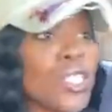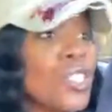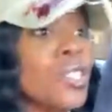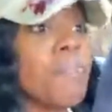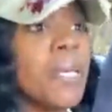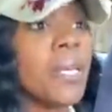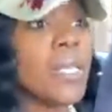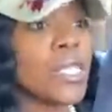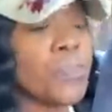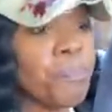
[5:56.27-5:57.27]
It just
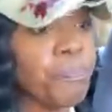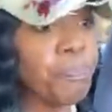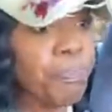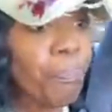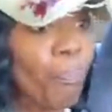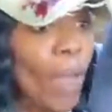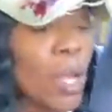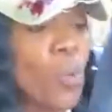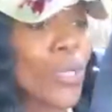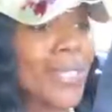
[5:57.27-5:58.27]
depends.
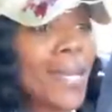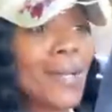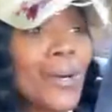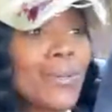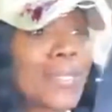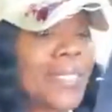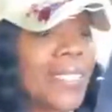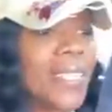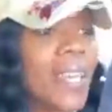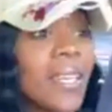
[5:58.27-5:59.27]
And what that goes
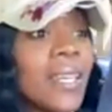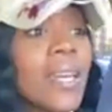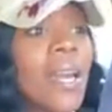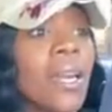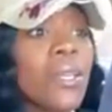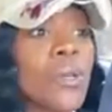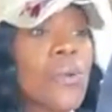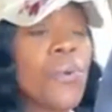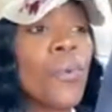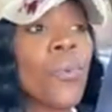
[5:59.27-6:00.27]
to say,
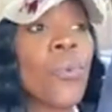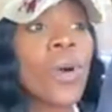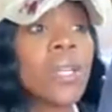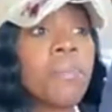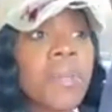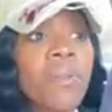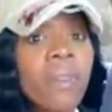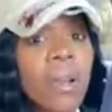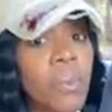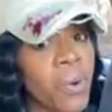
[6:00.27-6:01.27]
you want to be
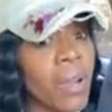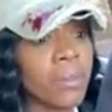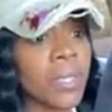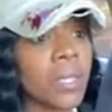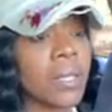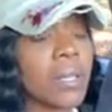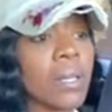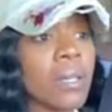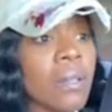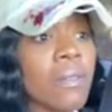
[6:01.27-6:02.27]
well-rounded
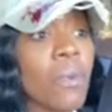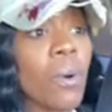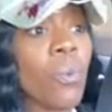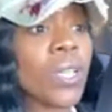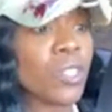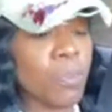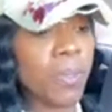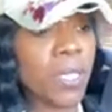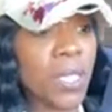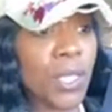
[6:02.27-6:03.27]
of what's the
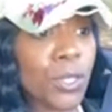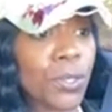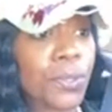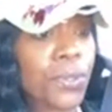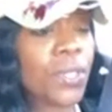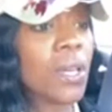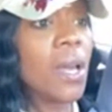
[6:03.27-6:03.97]
procedures,